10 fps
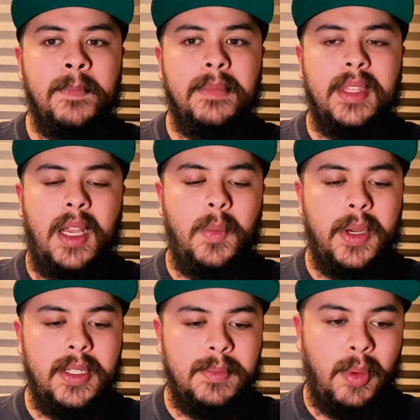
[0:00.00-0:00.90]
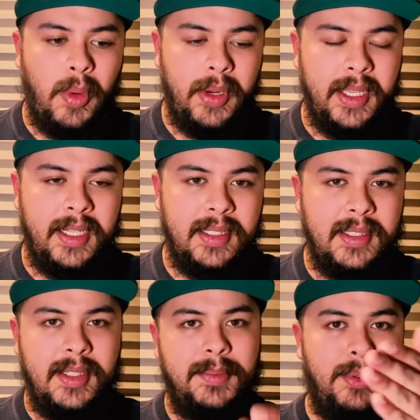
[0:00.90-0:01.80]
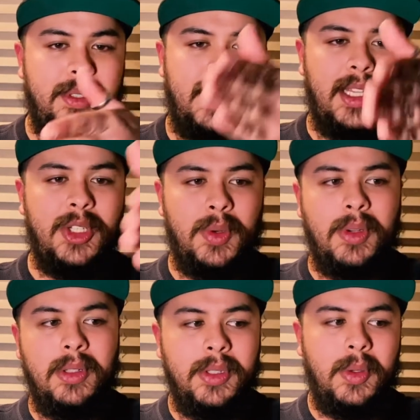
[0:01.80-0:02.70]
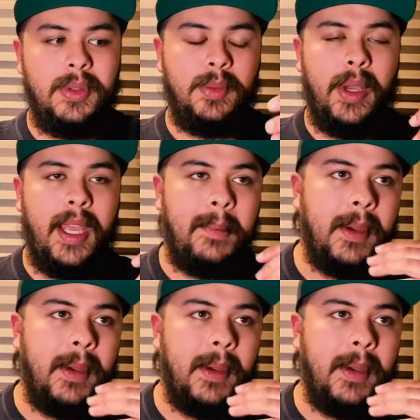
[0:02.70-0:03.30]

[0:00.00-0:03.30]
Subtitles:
Not where it's boring and it's just procedural the whole way,